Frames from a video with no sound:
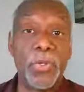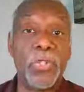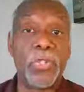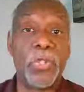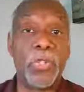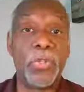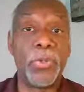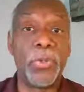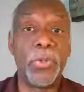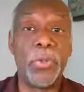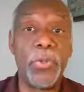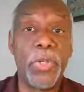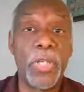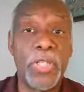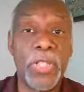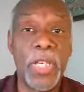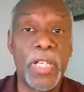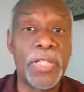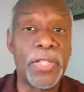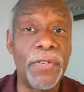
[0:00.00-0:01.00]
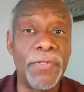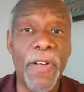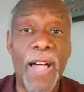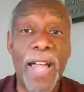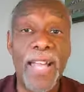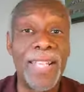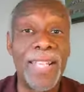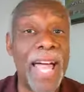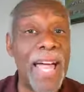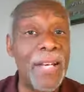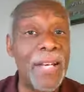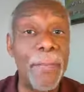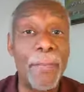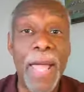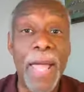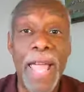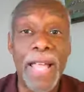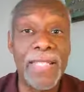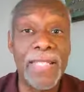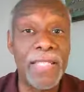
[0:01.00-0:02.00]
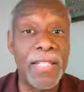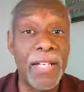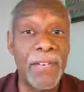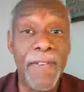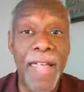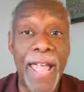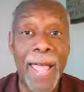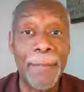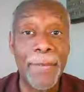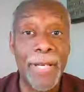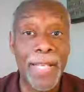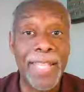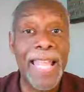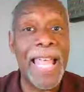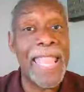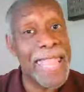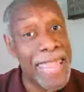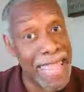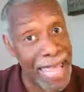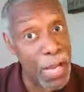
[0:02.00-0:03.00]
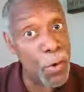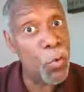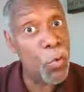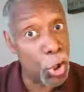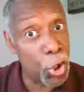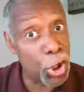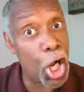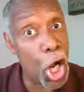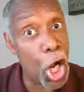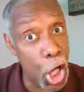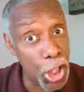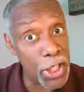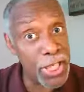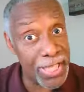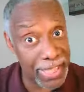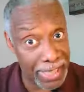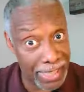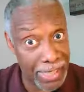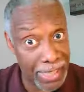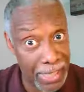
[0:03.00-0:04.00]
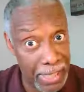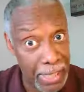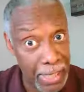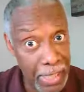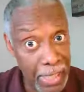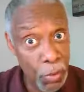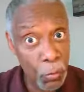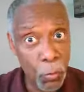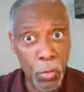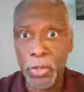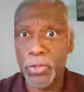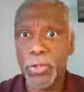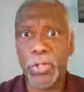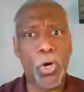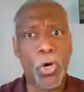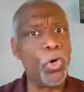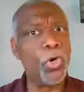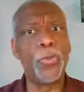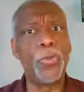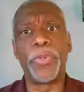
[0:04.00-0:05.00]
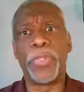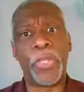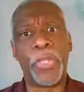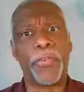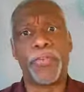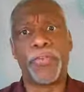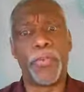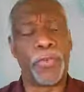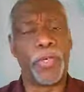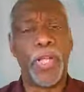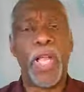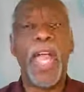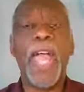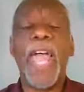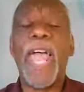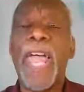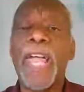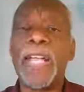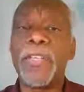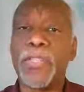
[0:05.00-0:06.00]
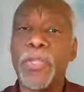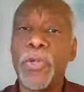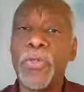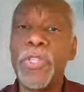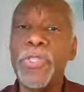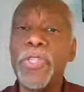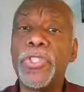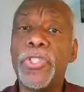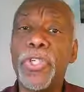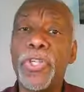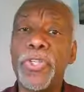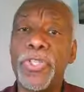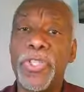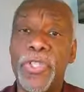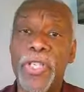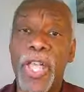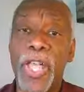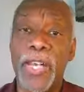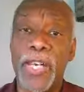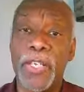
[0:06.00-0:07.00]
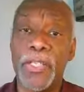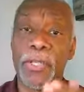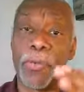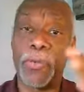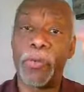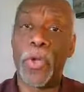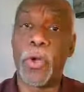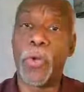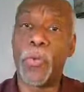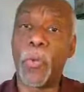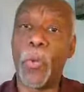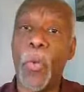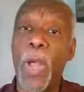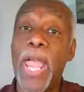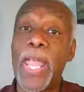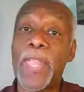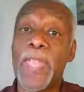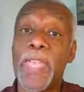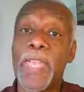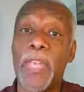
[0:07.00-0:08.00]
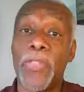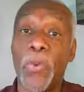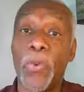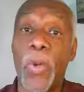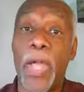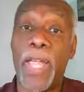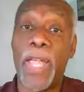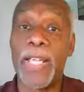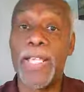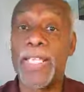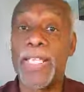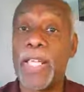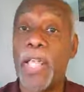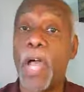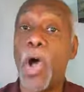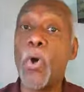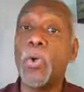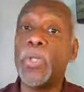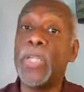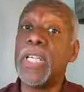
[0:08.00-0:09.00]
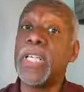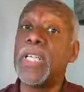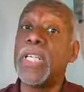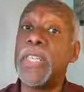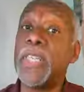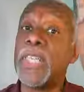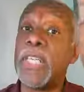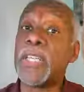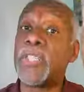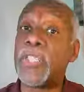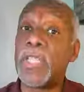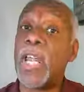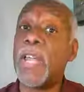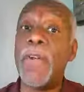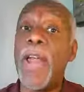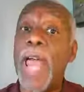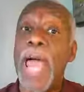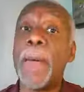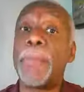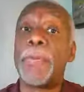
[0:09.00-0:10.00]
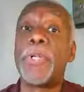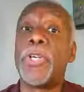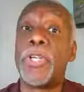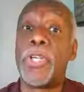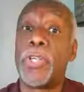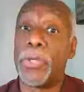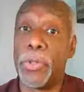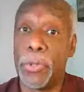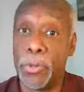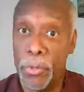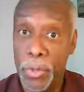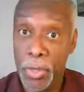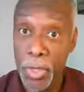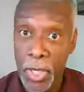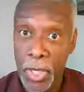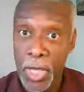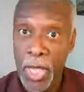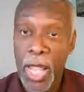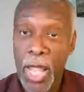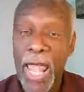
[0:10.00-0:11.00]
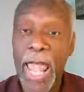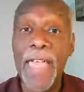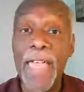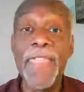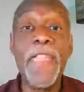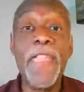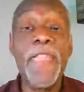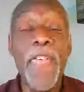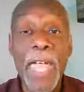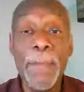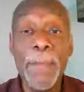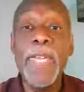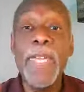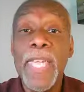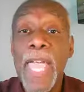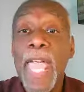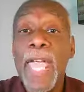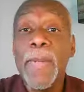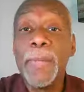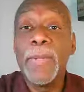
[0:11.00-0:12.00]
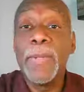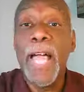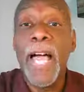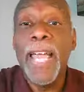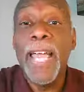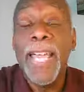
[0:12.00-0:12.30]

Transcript: to justify a lot of bad stuff happening that they were causing. Well, Job suffered. And so then the church decided to go way the other way and say, only good things should ever happen to you. And then they became